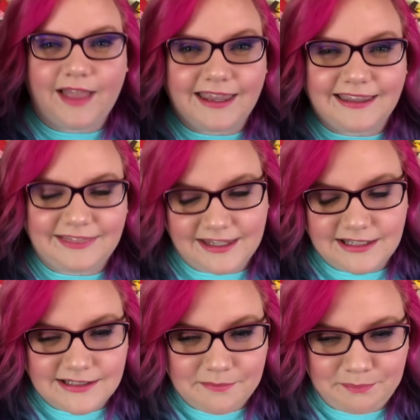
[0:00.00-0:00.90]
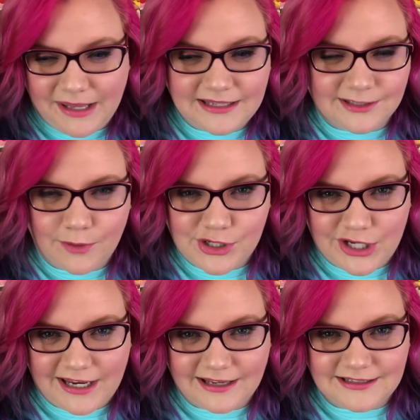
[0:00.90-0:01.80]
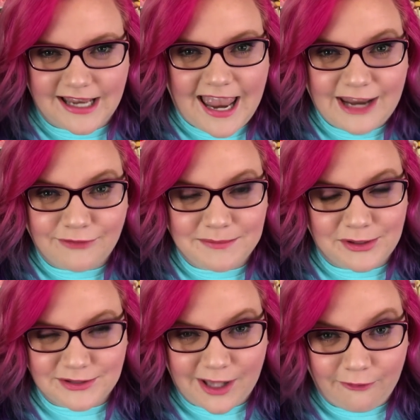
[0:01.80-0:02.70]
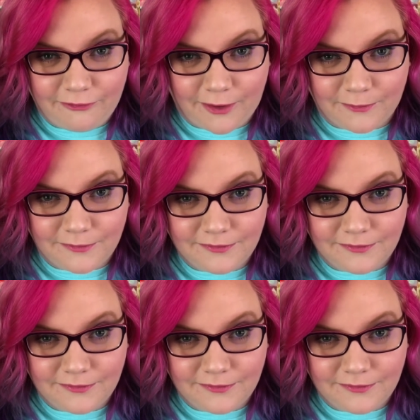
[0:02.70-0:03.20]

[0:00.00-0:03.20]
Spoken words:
Like, this is a big Squishy to hang from your cell phone.